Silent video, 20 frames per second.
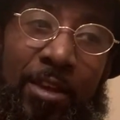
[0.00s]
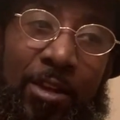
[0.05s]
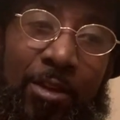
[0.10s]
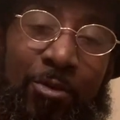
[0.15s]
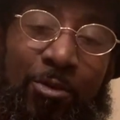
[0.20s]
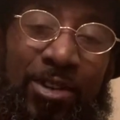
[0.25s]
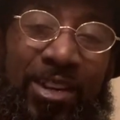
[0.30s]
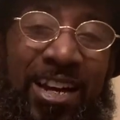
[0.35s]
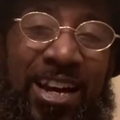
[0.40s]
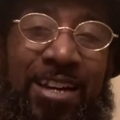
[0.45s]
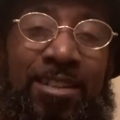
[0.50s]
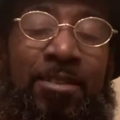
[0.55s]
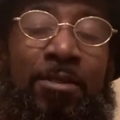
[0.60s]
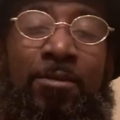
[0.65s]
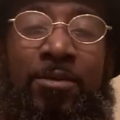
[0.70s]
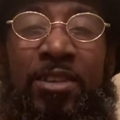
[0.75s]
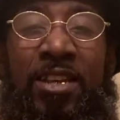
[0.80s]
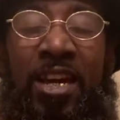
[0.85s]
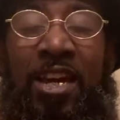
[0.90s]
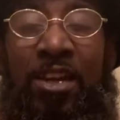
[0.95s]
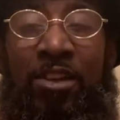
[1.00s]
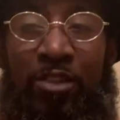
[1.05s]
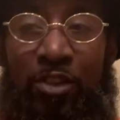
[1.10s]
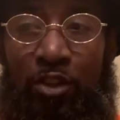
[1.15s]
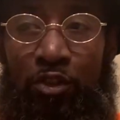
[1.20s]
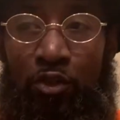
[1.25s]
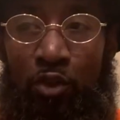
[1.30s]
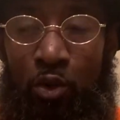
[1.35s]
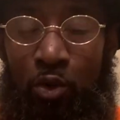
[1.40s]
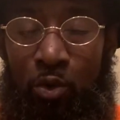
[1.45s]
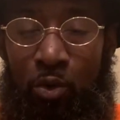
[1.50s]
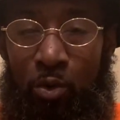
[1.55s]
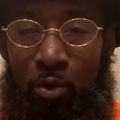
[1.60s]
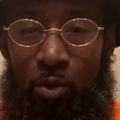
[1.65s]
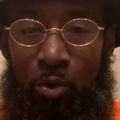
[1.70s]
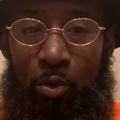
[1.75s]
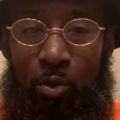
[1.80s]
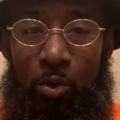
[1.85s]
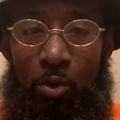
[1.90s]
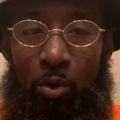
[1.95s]
we got some things to do
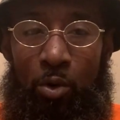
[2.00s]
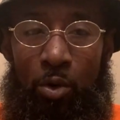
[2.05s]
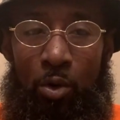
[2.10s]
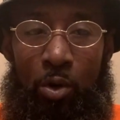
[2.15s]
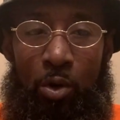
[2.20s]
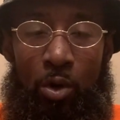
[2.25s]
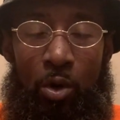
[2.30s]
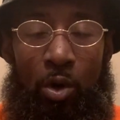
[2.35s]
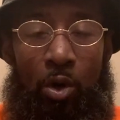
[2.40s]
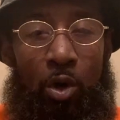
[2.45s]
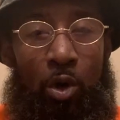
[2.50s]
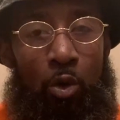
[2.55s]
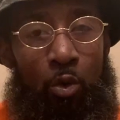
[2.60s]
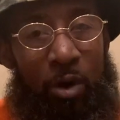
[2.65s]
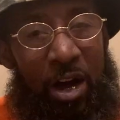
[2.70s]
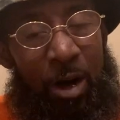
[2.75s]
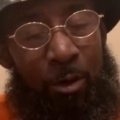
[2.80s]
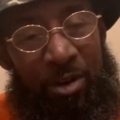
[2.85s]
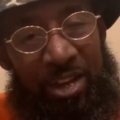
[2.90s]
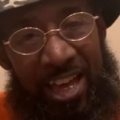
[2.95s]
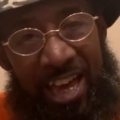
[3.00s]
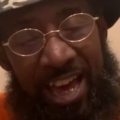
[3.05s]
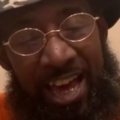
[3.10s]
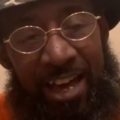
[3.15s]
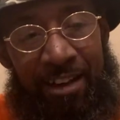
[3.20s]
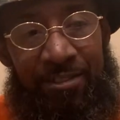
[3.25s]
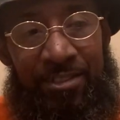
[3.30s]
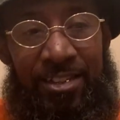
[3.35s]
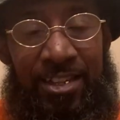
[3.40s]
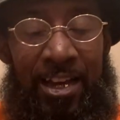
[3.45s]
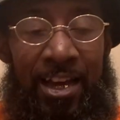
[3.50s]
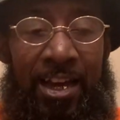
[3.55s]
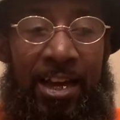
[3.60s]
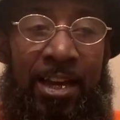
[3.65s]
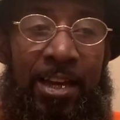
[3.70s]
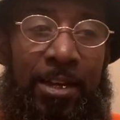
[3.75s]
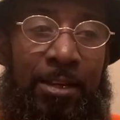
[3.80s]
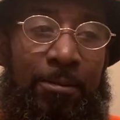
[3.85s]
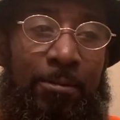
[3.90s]
while we have time.